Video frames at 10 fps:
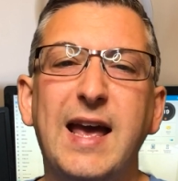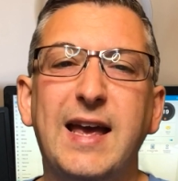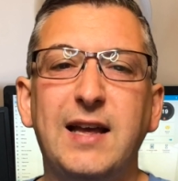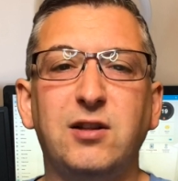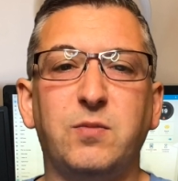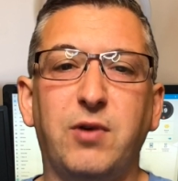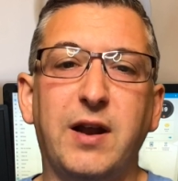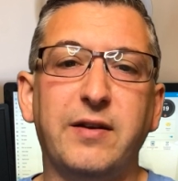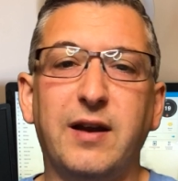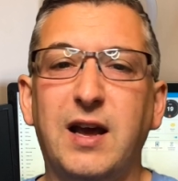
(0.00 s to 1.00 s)

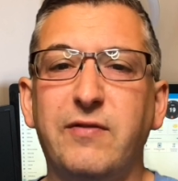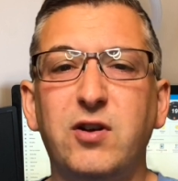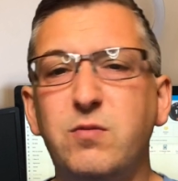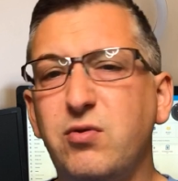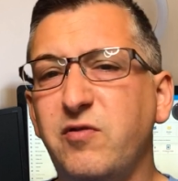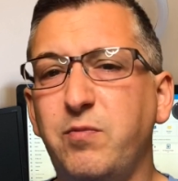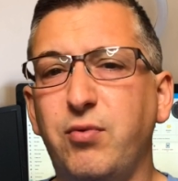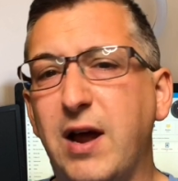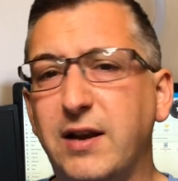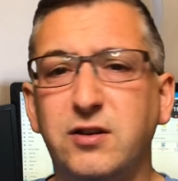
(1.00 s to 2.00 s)
Hildebrand have a number of
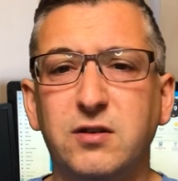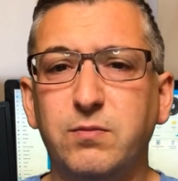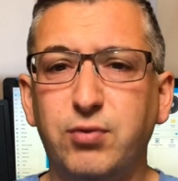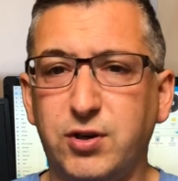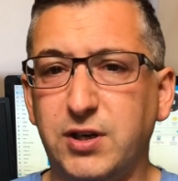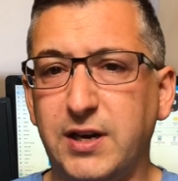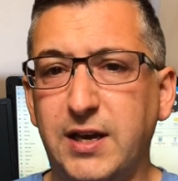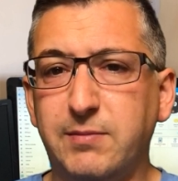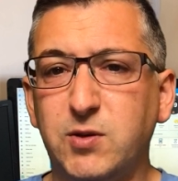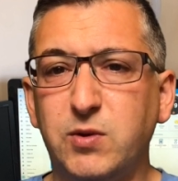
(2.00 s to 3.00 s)
brand and product
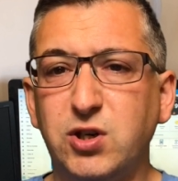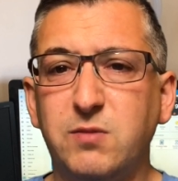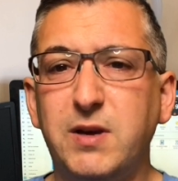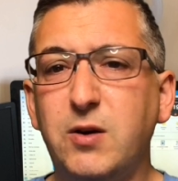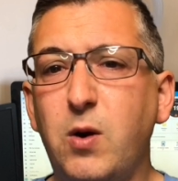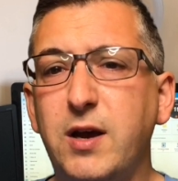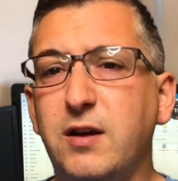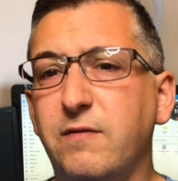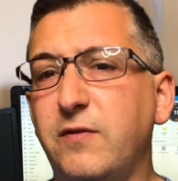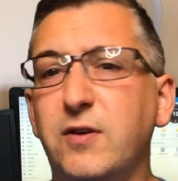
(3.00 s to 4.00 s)
names which can be quite
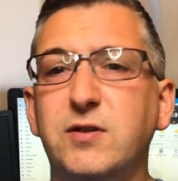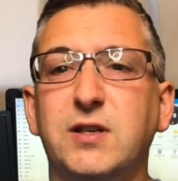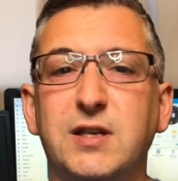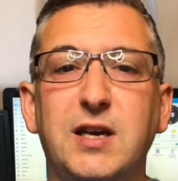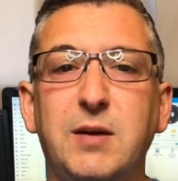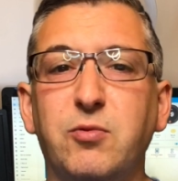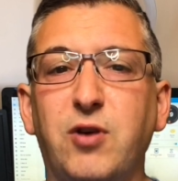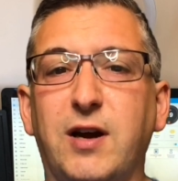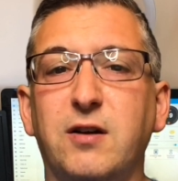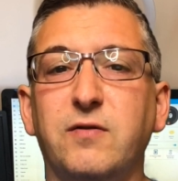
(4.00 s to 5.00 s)
confusing to keep
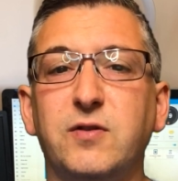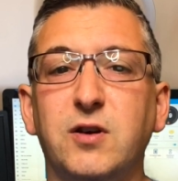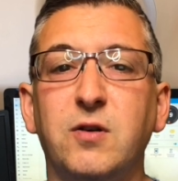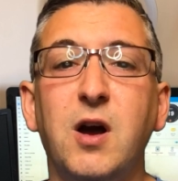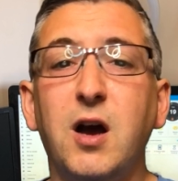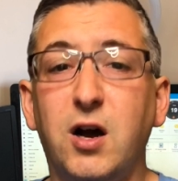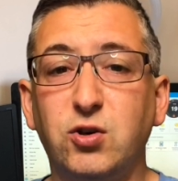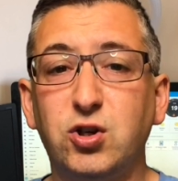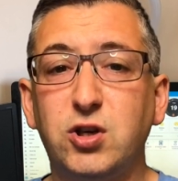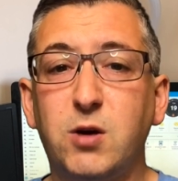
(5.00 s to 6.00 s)
track of so I'll
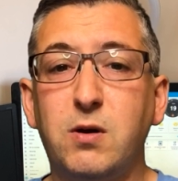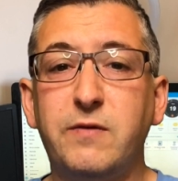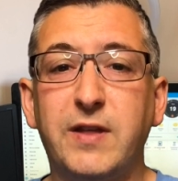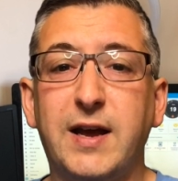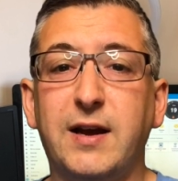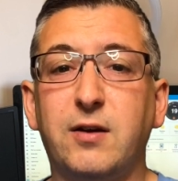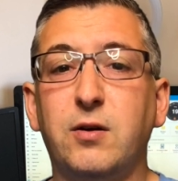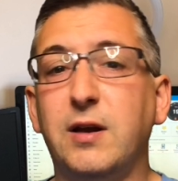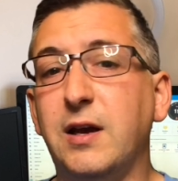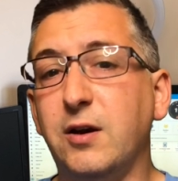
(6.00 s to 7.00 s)
just go over that
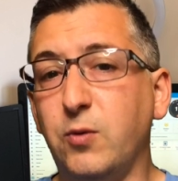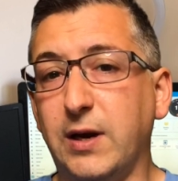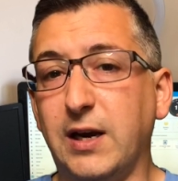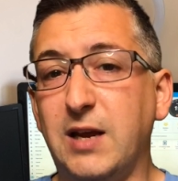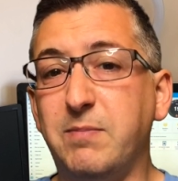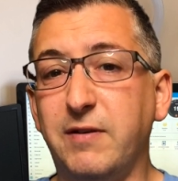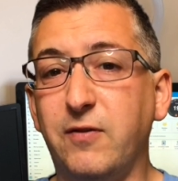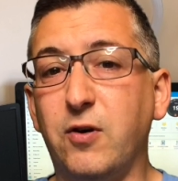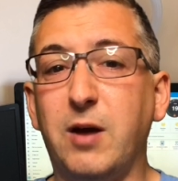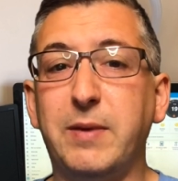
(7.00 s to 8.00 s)
here quickly
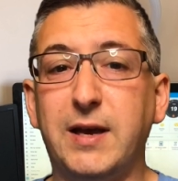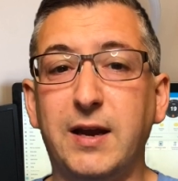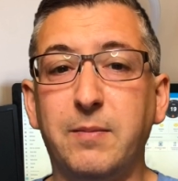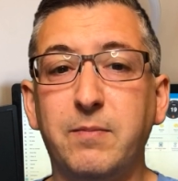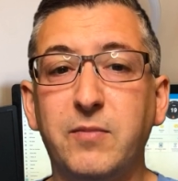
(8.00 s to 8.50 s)
before I begin.